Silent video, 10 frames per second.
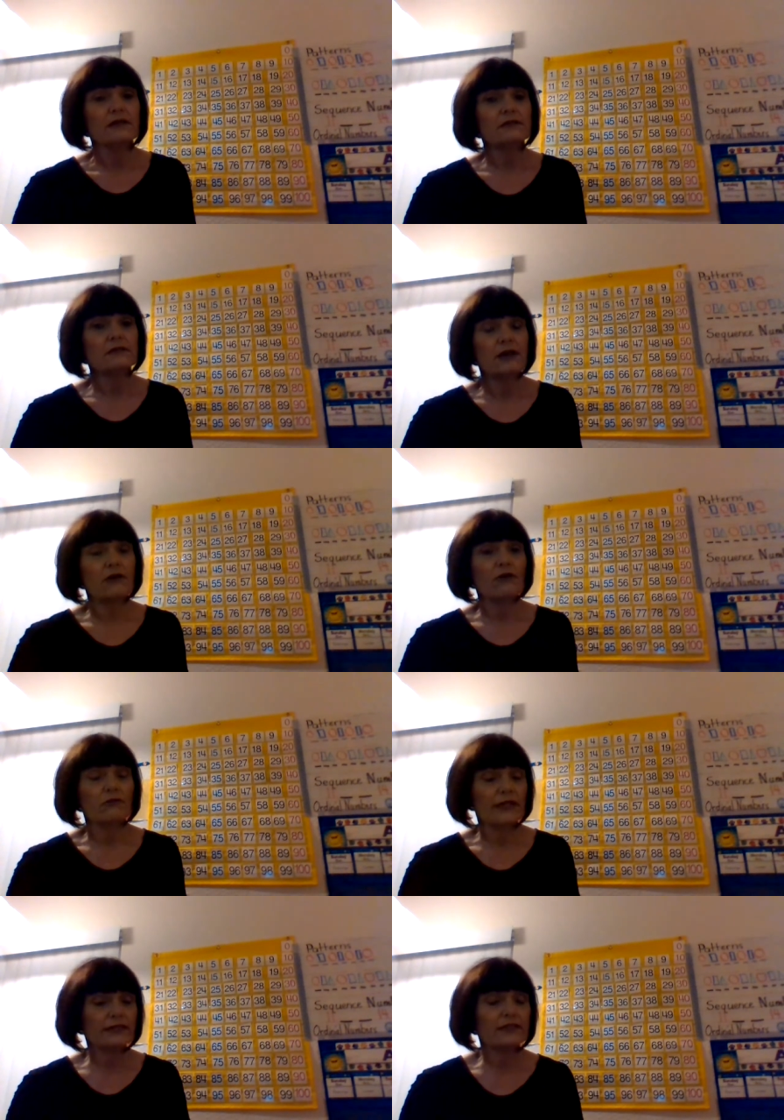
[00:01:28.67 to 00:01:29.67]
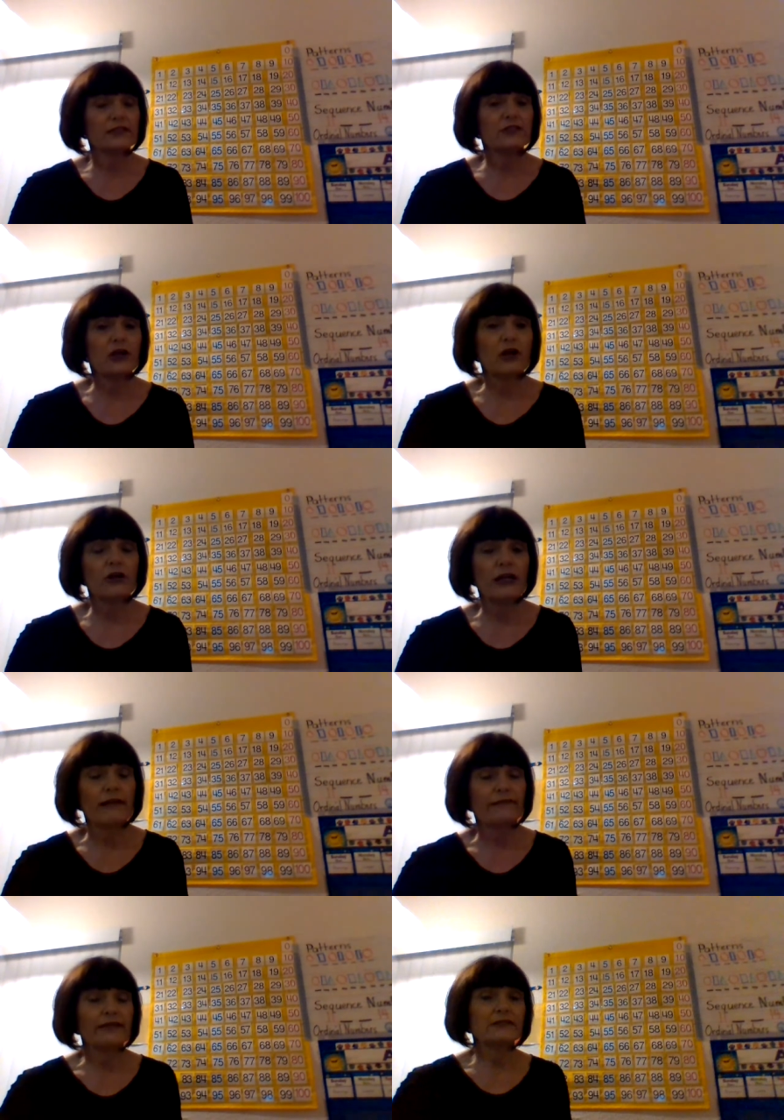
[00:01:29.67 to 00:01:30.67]
So let's start
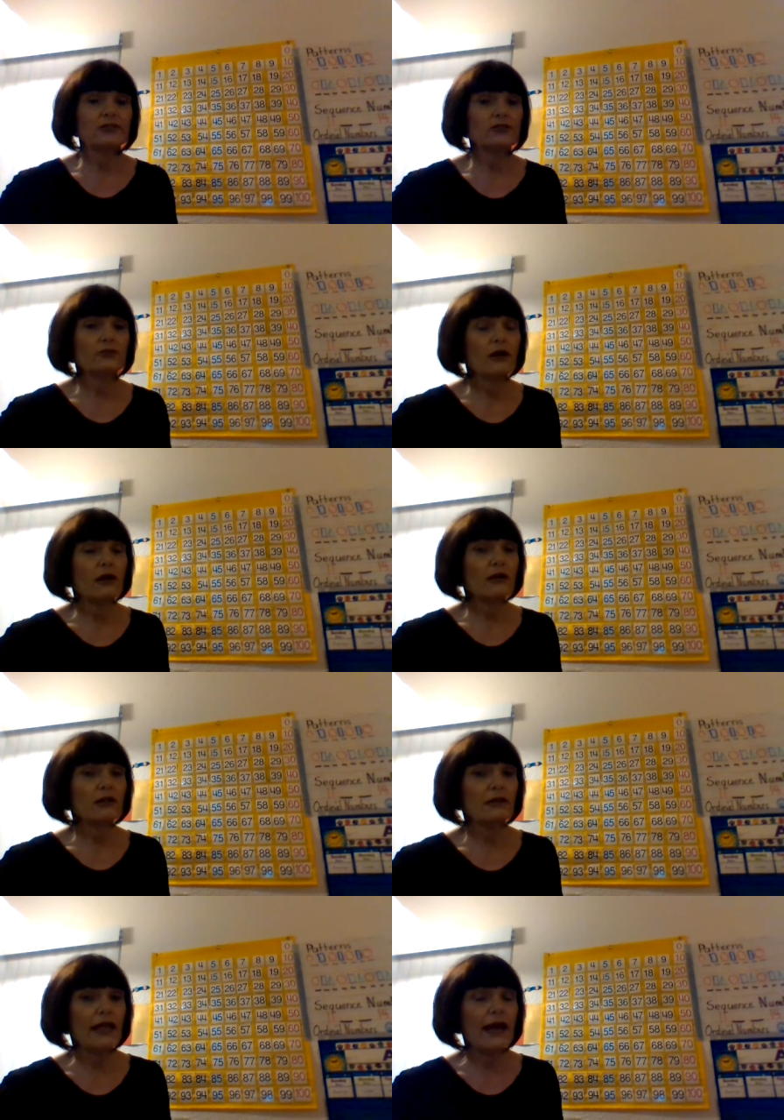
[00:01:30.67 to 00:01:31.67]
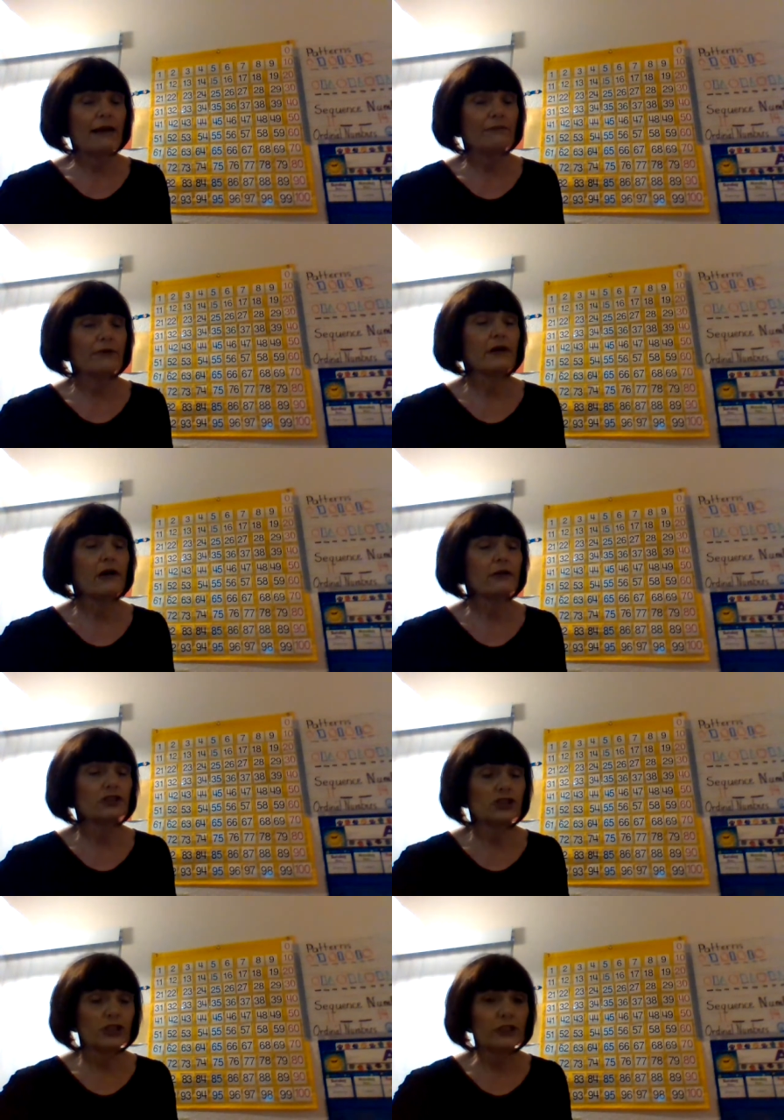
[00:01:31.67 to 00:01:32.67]
and let's do our clap, our
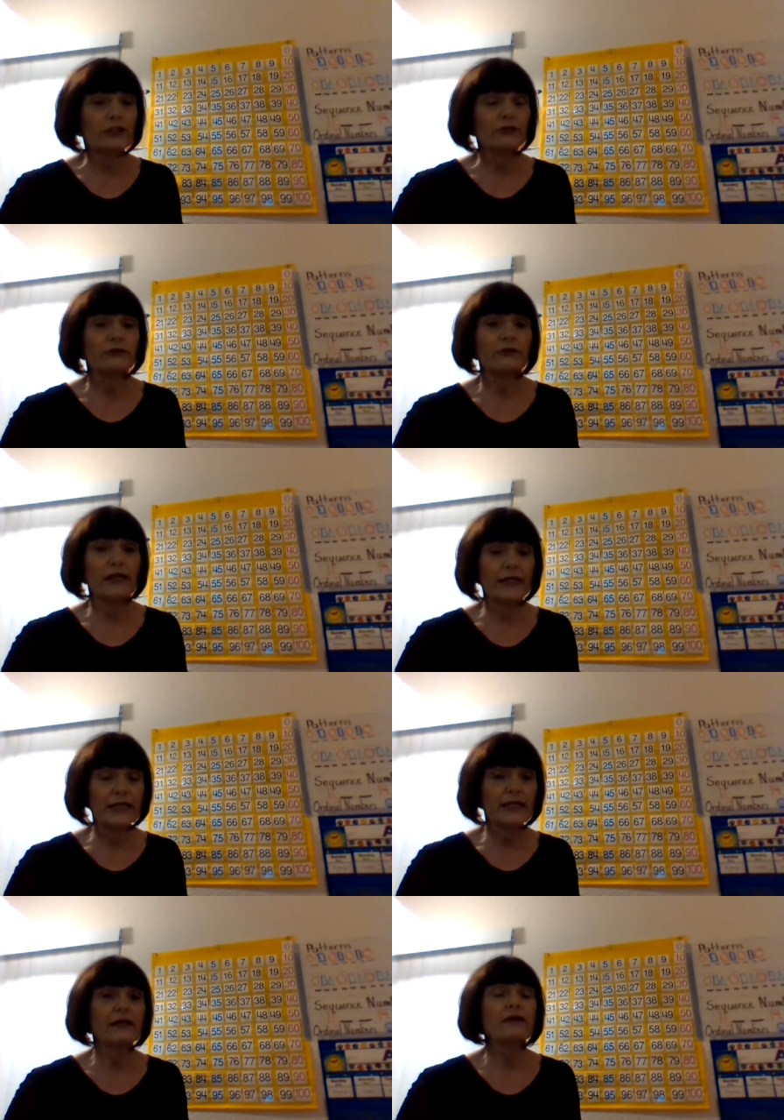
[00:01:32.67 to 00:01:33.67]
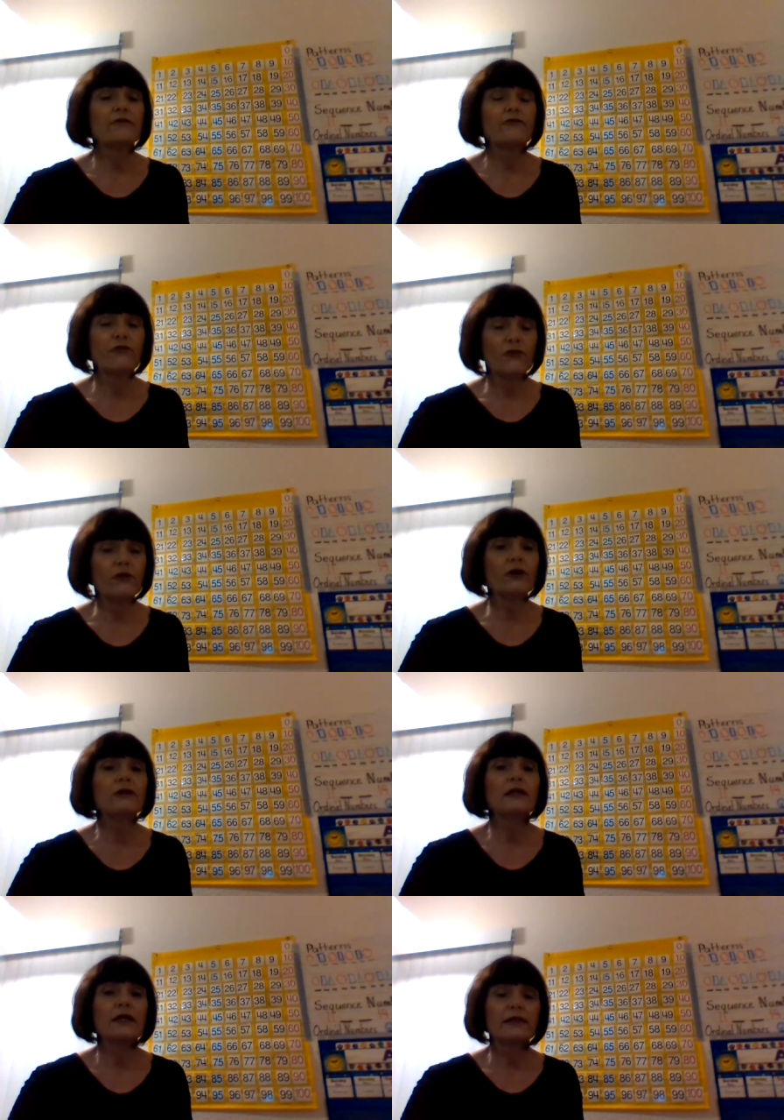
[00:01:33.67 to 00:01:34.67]
cheer. Ready?
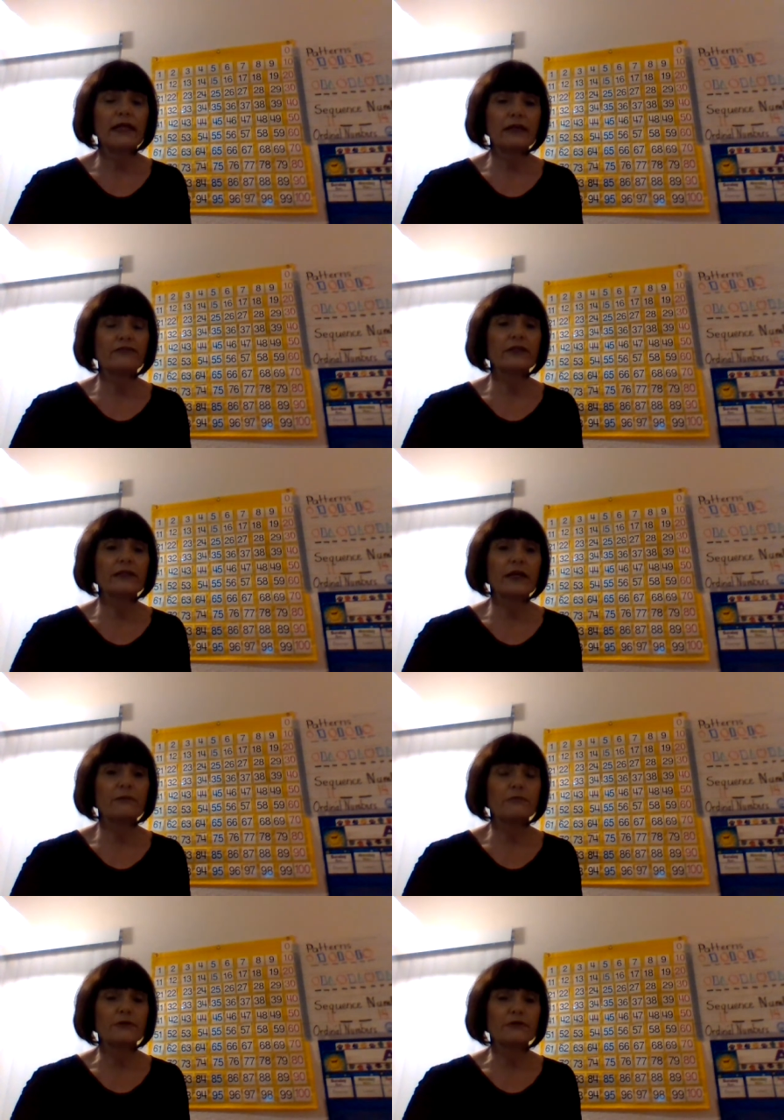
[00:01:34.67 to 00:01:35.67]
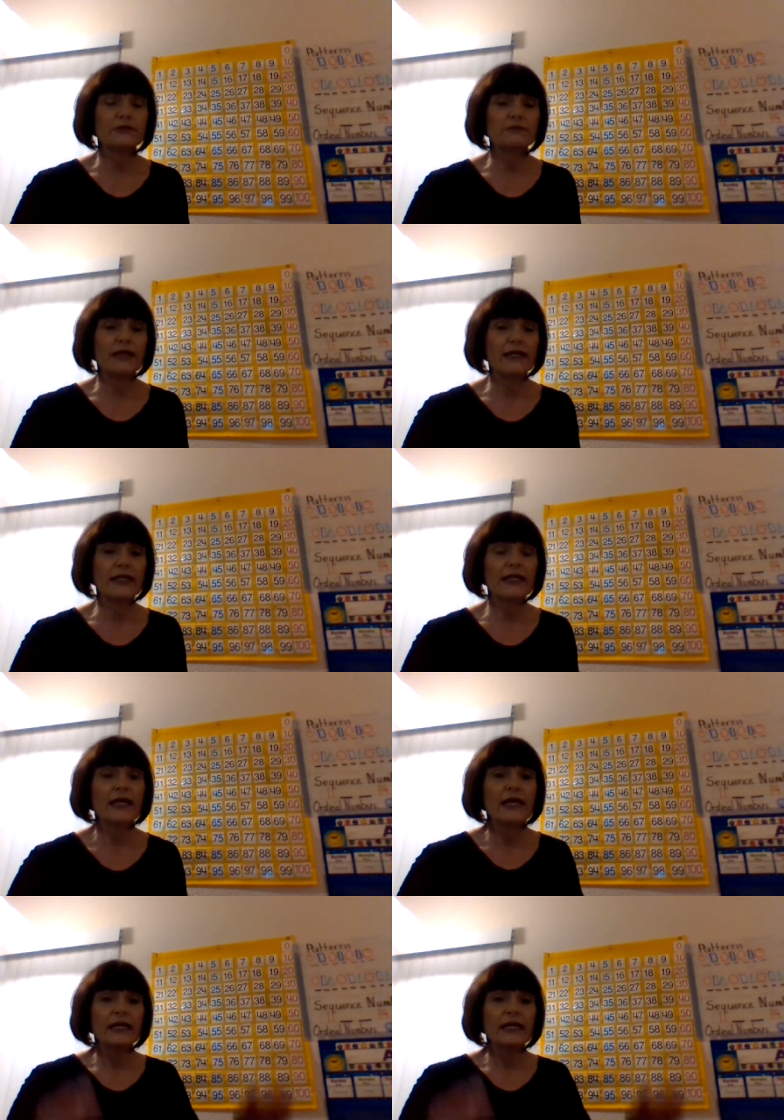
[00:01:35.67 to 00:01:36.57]
For even numbers. Ready?